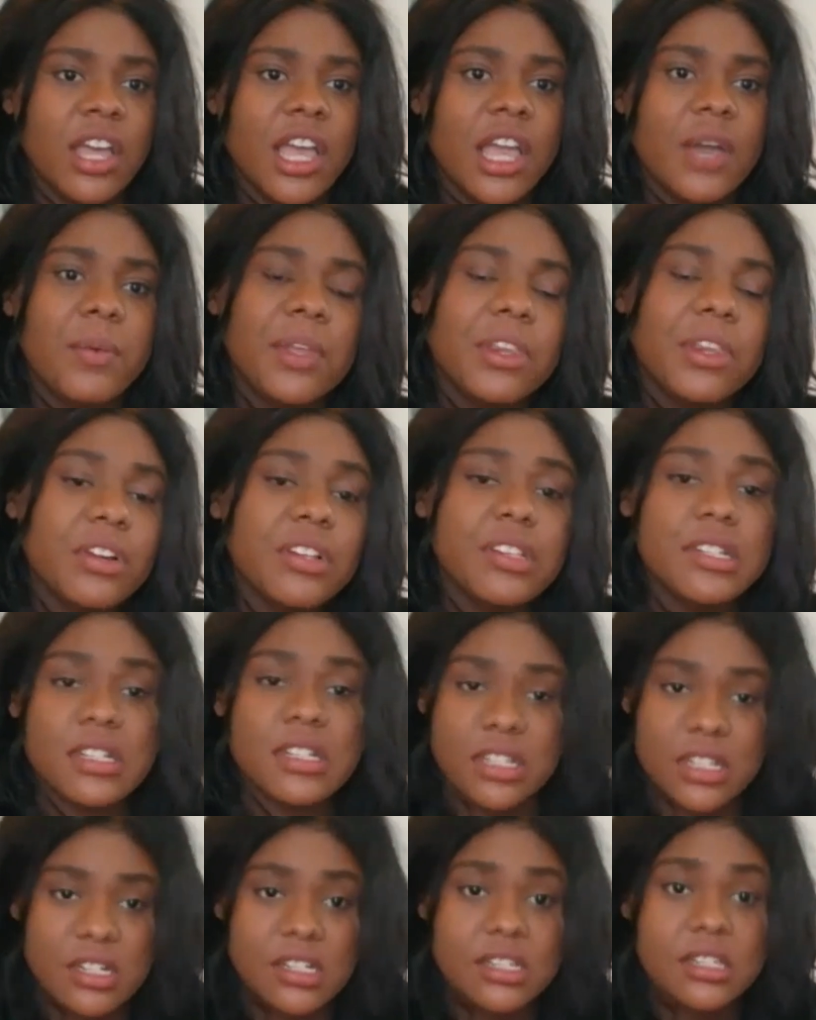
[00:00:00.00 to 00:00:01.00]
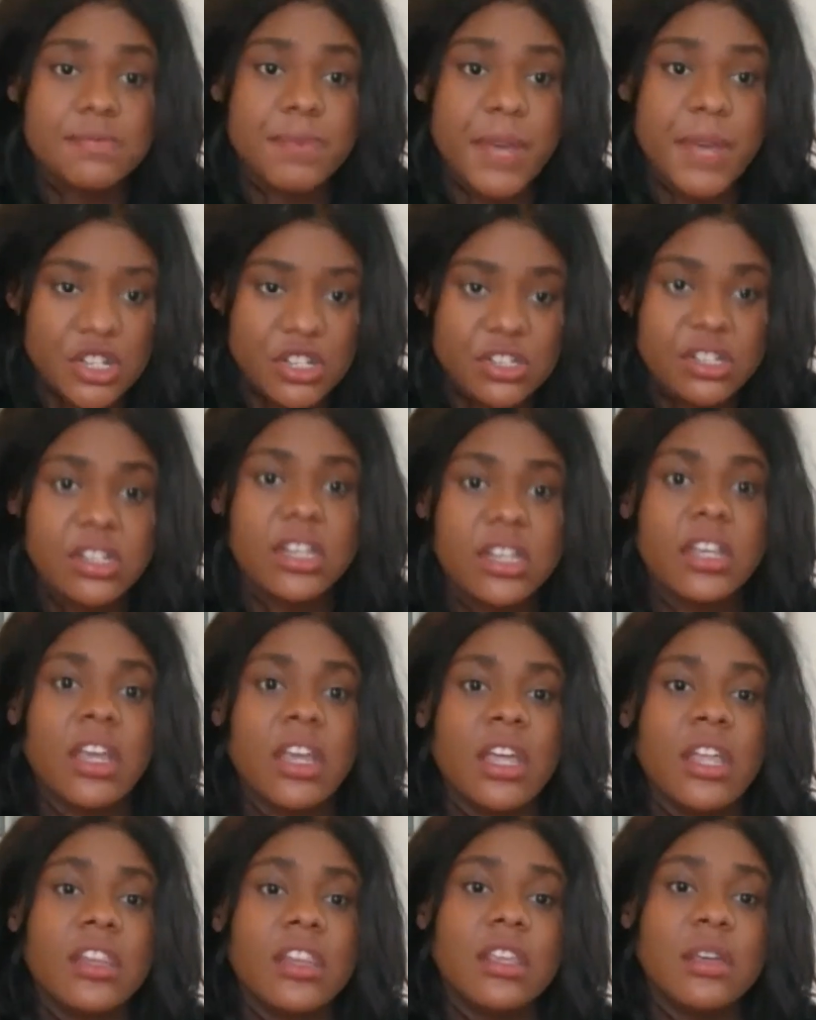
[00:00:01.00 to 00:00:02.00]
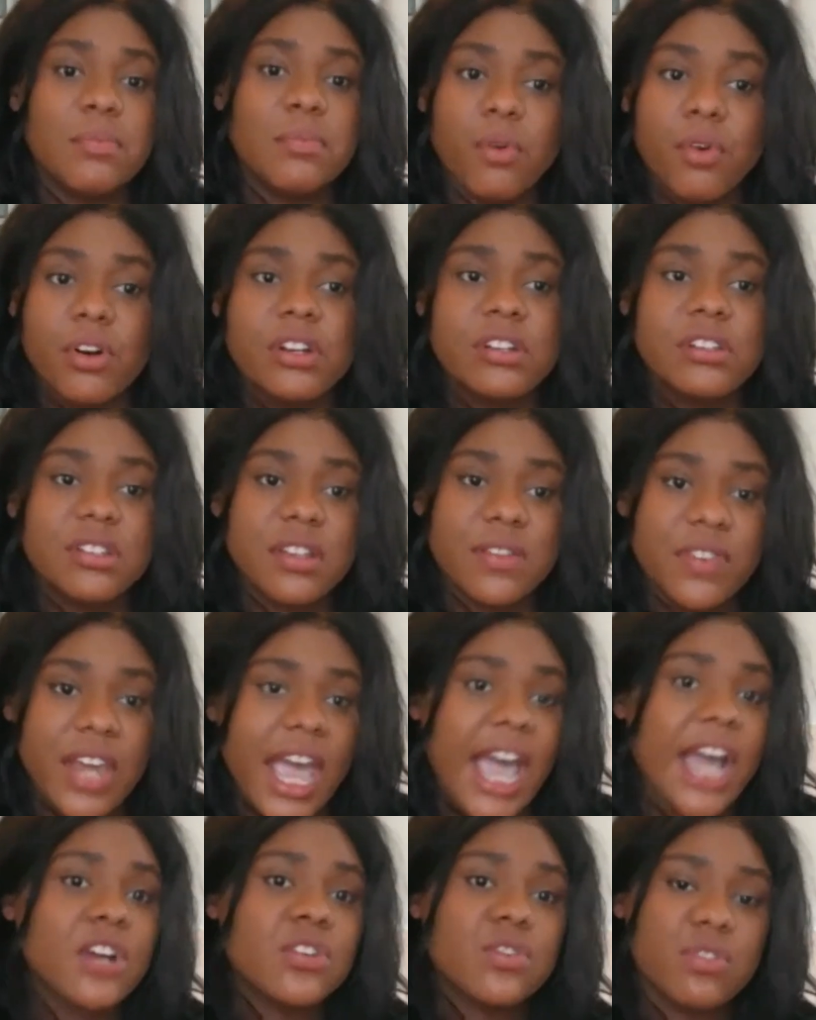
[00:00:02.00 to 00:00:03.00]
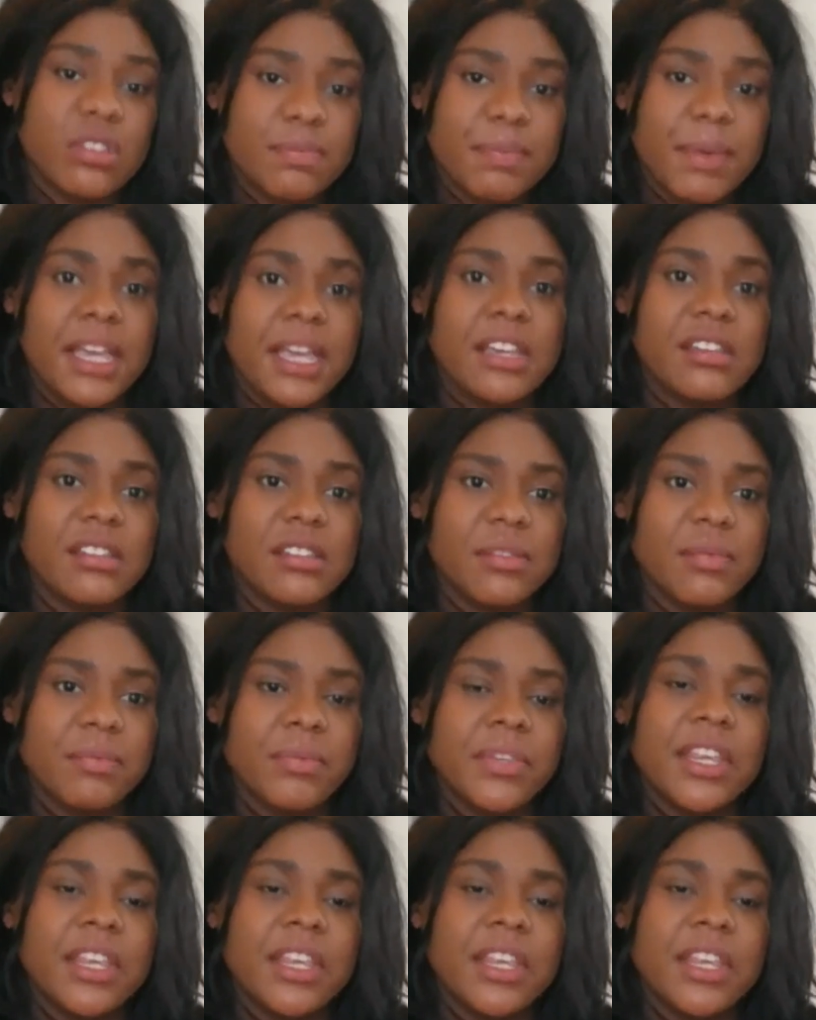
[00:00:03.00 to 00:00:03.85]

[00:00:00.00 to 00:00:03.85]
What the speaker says: And we learned this year especially the importance of an actual space.